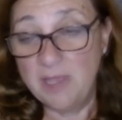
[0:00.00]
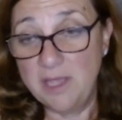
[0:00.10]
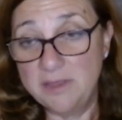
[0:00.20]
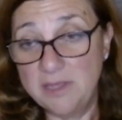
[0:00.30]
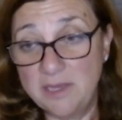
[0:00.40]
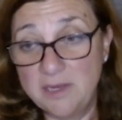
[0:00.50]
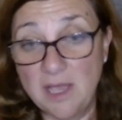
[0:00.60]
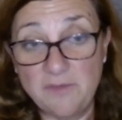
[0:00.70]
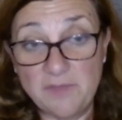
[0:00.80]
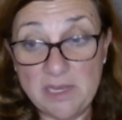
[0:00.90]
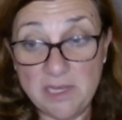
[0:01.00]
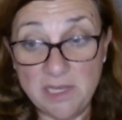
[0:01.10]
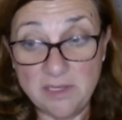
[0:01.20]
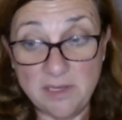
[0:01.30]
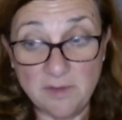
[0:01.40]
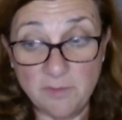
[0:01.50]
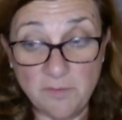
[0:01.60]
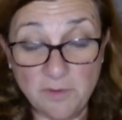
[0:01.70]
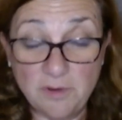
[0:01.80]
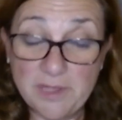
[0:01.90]
And then if they need a
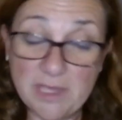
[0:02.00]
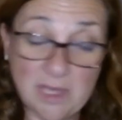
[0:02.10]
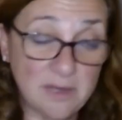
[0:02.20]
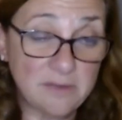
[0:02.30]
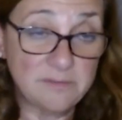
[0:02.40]
referral, they get it.